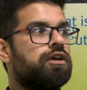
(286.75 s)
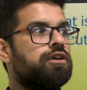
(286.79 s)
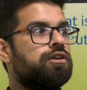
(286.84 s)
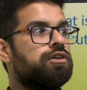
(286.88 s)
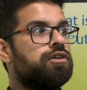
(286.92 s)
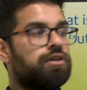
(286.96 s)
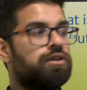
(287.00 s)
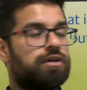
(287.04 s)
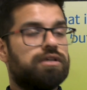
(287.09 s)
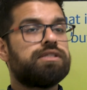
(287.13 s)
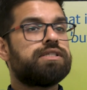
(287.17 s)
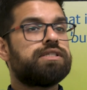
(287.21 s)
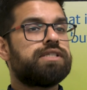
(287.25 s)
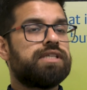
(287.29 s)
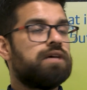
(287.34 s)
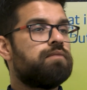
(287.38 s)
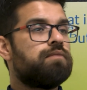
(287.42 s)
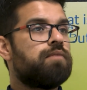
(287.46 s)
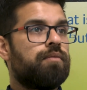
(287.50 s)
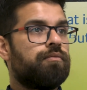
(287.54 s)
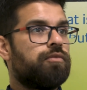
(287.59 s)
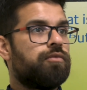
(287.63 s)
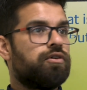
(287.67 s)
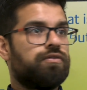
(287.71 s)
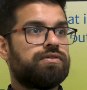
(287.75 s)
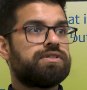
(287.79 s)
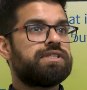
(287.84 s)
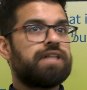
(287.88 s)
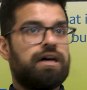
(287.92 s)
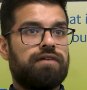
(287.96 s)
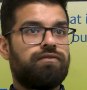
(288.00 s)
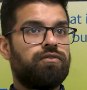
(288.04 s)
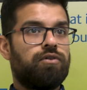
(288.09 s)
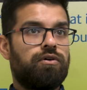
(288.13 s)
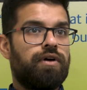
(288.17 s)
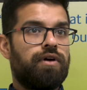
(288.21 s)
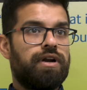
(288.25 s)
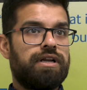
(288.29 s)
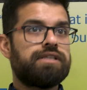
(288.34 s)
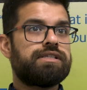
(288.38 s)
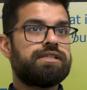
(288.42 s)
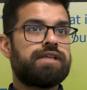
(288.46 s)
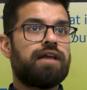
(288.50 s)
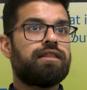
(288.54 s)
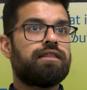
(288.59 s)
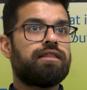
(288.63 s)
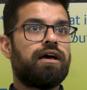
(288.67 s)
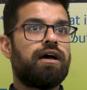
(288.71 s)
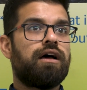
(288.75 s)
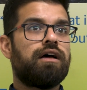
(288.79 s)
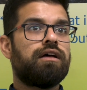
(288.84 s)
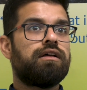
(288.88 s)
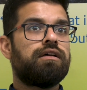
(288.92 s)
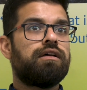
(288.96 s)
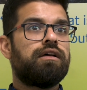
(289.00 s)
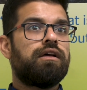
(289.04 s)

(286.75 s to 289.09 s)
you can see a member of staff already sat there.